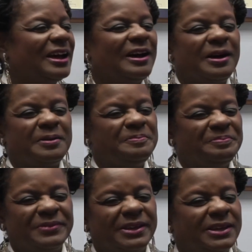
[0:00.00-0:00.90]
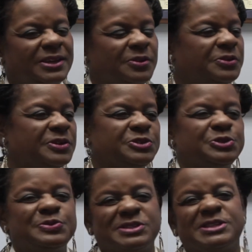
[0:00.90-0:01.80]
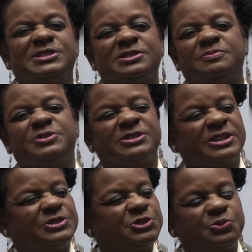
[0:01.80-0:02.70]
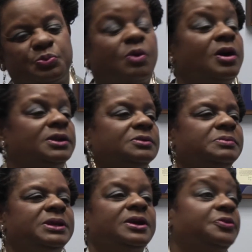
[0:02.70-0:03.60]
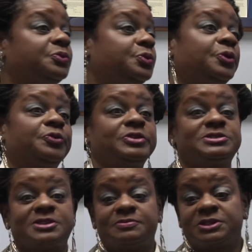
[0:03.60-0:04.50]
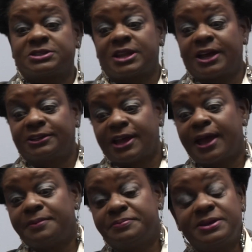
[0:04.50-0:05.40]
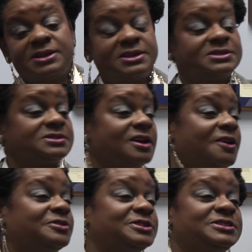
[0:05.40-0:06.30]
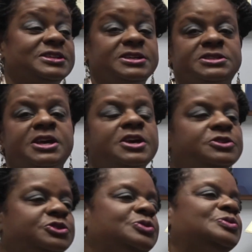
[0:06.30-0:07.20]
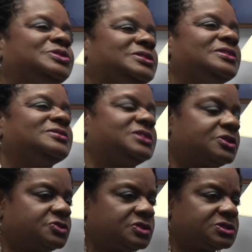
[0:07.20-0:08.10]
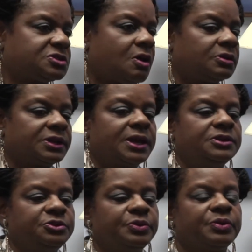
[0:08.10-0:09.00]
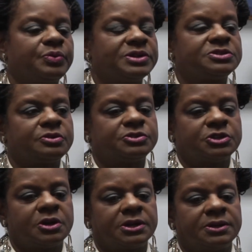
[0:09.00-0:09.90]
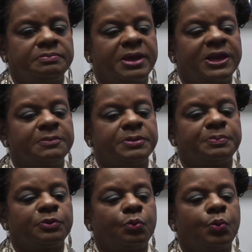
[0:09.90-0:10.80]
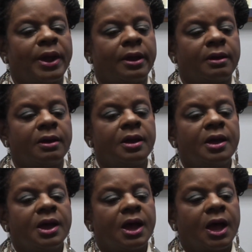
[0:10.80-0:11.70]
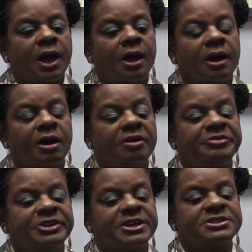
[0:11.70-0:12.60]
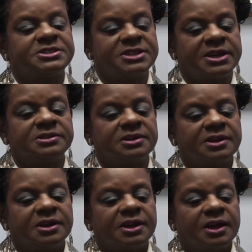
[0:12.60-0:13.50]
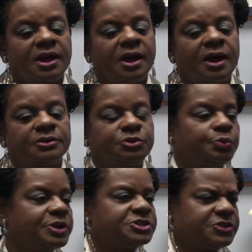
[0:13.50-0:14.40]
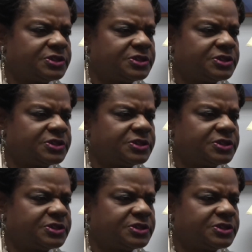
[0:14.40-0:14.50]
you know, you can choose any subject that you want, many other worthy subjects like diabetes and heart disease. Choose sexual assault and doing research on it and making people aware of the extent to which